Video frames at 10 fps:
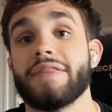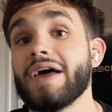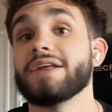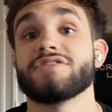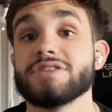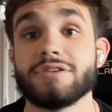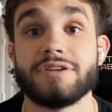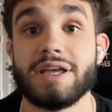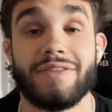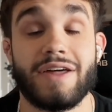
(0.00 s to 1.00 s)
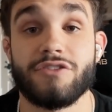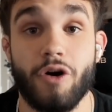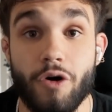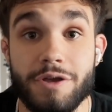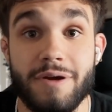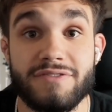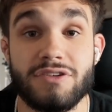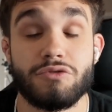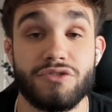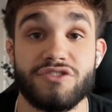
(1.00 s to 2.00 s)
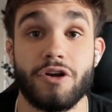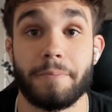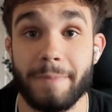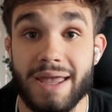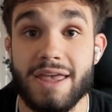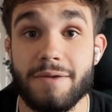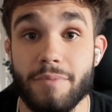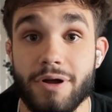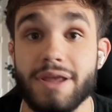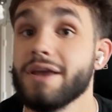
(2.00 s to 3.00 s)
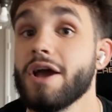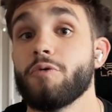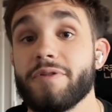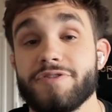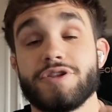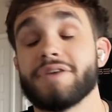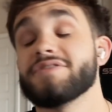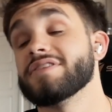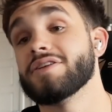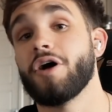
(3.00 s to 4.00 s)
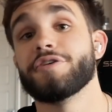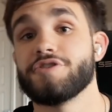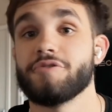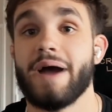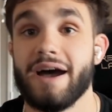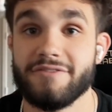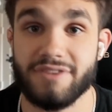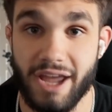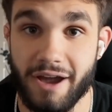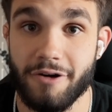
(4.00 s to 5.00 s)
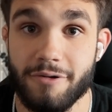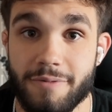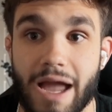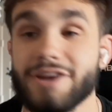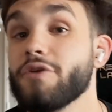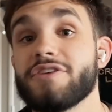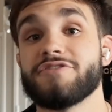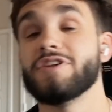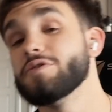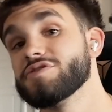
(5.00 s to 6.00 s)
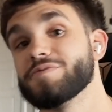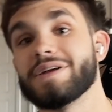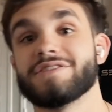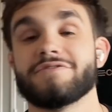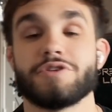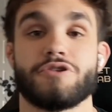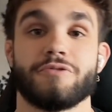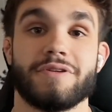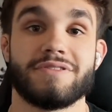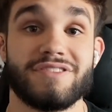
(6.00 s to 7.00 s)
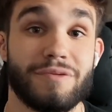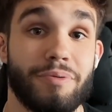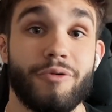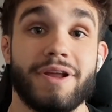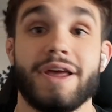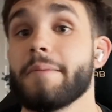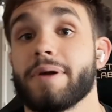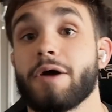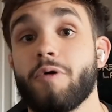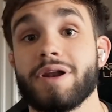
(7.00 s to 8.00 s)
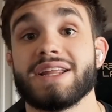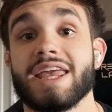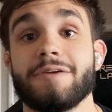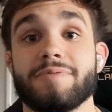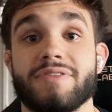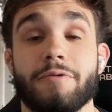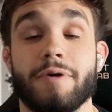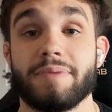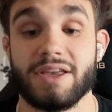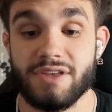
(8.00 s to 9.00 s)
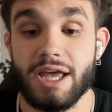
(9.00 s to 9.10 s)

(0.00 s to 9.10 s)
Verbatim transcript: And that is literally it. That is all you have to do to start making money with just the knowledge you have now. I know this video is relatively short and to the point, but I wanted to keep it that way because